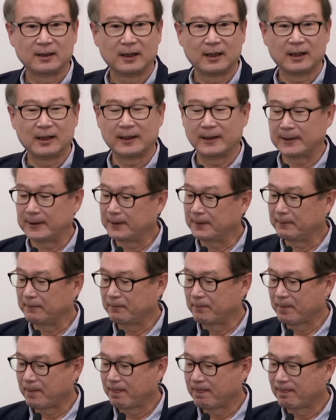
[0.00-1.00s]

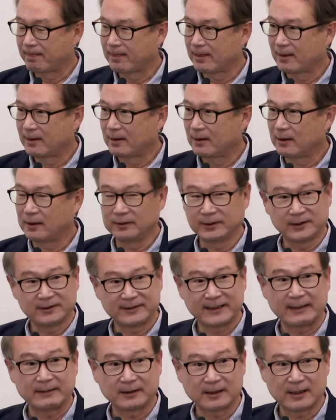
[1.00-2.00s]

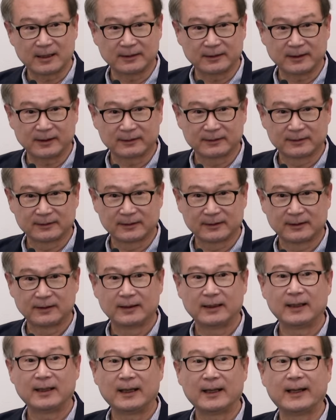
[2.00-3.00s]
the context
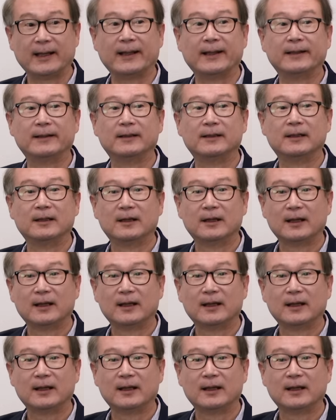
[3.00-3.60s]
and